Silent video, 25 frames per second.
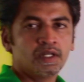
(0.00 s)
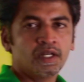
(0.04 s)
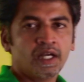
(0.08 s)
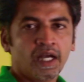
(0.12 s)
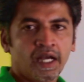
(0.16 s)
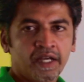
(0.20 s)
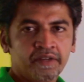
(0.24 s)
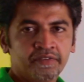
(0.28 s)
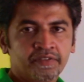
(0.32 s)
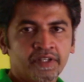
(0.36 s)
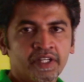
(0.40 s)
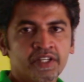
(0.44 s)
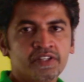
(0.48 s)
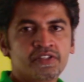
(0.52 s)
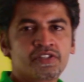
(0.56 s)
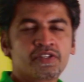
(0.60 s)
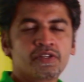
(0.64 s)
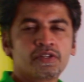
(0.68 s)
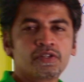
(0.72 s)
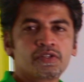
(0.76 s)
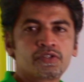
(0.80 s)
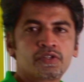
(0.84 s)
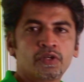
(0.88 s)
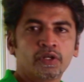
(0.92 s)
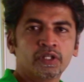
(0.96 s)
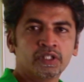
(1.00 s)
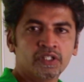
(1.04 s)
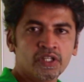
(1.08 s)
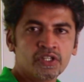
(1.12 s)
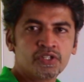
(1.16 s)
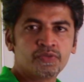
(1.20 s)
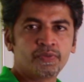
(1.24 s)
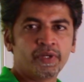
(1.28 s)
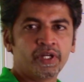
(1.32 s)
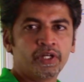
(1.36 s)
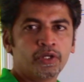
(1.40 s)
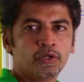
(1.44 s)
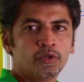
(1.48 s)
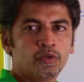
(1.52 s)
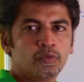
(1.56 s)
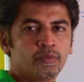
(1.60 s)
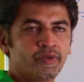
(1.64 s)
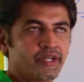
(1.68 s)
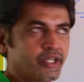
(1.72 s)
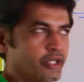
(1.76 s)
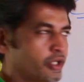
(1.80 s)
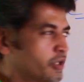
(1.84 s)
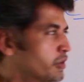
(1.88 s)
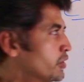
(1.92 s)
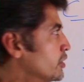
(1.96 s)
Hi friends, so in this video
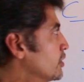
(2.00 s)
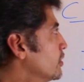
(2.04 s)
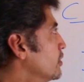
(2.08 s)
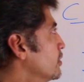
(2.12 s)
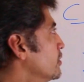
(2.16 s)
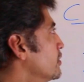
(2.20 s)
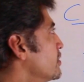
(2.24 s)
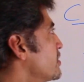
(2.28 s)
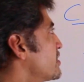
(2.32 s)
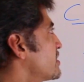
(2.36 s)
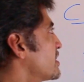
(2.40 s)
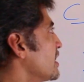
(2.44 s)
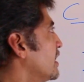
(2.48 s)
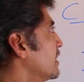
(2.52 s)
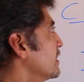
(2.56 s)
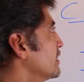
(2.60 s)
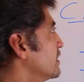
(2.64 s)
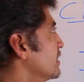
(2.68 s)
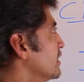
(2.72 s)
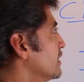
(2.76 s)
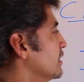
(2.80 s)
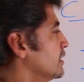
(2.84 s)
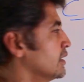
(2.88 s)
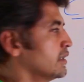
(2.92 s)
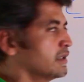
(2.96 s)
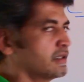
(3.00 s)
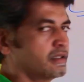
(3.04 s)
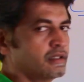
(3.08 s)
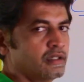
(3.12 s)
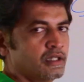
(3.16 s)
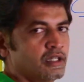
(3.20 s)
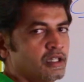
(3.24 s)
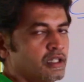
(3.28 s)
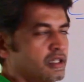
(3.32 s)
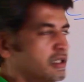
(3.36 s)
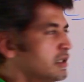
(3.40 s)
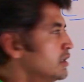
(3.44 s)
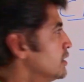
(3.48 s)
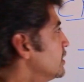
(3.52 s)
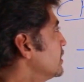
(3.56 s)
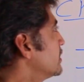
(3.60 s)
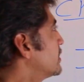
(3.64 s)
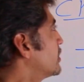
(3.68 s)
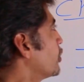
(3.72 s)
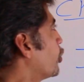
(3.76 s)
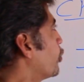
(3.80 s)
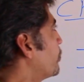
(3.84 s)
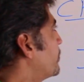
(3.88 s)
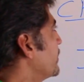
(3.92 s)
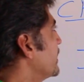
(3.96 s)
we are going to start the
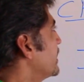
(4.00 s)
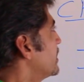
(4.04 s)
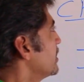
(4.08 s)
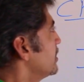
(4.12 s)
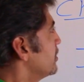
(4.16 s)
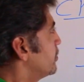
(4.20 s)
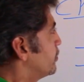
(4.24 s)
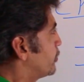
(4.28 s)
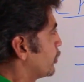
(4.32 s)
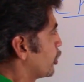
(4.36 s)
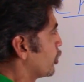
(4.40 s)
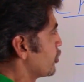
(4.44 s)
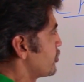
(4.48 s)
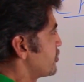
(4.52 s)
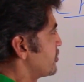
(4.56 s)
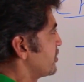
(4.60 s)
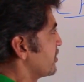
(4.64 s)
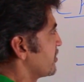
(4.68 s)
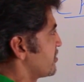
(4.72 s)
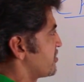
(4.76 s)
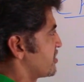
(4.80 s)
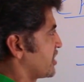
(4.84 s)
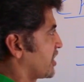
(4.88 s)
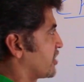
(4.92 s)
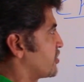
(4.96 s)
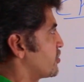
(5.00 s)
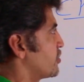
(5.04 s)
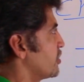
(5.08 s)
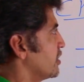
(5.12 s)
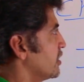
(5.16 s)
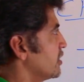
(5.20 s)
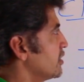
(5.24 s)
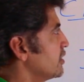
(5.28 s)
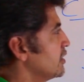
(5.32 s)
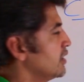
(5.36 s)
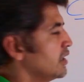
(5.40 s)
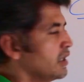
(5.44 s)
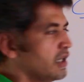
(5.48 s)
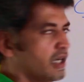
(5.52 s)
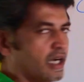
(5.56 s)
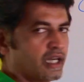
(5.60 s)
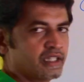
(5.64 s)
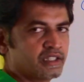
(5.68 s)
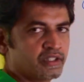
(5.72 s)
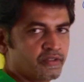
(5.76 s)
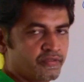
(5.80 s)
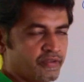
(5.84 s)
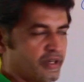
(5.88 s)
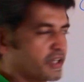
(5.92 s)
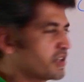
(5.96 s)
topic processor structure
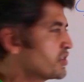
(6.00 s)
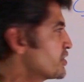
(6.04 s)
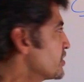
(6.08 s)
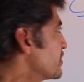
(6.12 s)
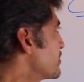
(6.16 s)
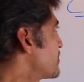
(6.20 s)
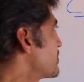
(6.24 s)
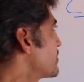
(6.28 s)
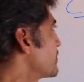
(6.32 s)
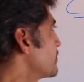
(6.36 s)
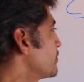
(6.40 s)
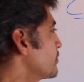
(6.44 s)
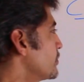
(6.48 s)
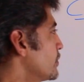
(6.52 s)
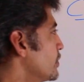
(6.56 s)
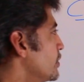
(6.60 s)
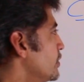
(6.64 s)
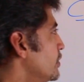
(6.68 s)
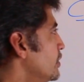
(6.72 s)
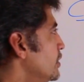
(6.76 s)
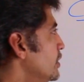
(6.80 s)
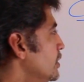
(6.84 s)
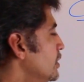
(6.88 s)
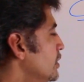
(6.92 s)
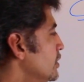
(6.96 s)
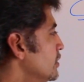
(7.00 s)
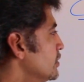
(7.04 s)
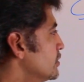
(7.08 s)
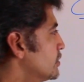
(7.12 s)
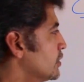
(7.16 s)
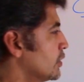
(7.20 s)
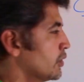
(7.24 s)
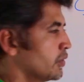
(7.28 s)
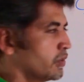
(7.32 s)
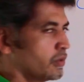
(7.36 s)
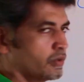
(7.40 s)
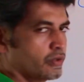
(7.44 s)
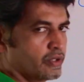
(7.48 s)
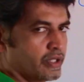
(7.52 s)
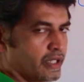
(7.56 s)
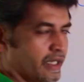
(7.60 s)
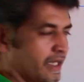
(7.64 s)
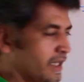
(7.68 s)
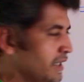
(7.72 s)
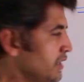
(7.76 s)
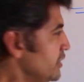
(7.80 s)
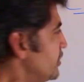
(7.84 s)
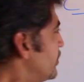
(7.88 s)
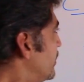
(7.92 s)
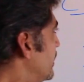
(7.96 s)
and the functions. So
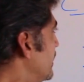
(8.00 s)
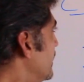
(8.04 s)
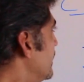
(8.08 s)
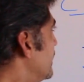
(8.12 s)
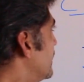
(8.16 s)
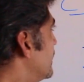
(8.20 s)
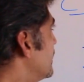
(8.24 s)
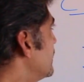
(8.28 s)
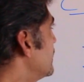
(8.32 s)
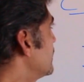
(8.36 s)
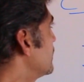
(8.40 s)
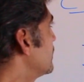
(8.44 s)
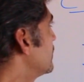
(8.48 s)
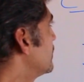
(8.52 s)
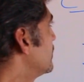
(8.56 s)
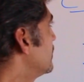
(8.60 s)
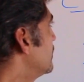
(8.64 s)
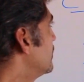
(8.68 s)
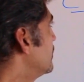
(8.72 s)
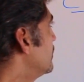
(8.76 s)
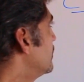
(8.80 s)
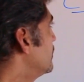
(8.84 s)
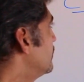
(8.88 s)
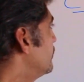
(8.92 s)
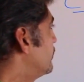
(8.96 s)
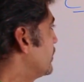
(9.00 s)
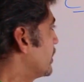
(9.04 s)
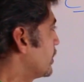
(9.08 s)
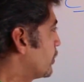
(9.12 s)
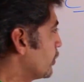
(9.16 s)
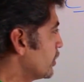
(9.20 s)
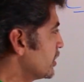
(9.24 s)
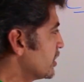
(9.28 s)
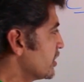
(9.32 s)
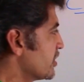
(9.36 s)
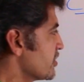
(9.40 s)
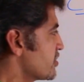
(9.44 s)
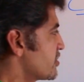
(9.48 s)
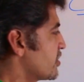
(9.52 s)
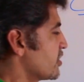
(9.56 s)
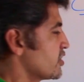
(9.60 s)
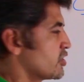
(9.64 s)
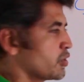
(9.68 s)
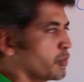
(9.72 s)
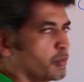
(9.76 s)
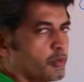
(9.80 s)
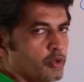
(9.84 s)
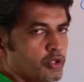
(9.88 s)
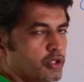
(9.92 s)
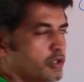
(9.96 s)
in here we are going to discuss
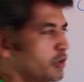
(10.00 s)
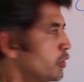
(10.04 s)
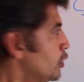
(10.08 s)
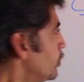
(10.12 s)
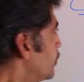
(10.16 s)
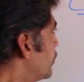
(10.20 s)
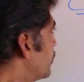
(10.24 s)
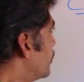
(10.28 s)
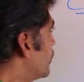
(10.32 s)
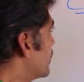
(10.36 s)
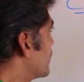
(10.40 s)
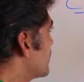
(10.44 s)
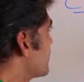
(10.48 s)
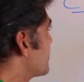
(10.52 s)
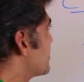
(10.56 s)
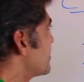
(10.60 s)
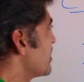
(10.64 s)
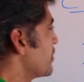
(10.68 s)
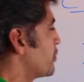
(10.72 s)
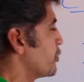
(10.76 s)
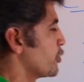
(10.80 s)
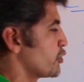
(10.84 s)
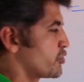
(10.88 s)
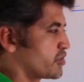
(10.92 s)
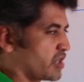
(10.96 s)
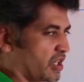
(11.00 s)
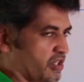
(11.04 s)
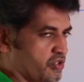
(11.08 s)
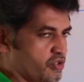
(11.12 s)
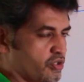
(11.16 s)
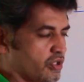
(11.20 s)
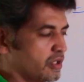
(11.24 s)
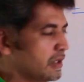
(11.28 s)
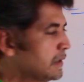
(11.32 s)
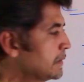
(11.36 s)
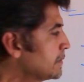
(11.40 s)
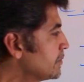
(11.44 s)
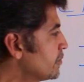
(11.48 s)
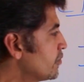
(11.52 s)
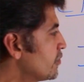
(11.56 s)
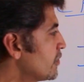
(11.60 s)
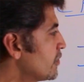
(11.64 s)
about what is CPU structure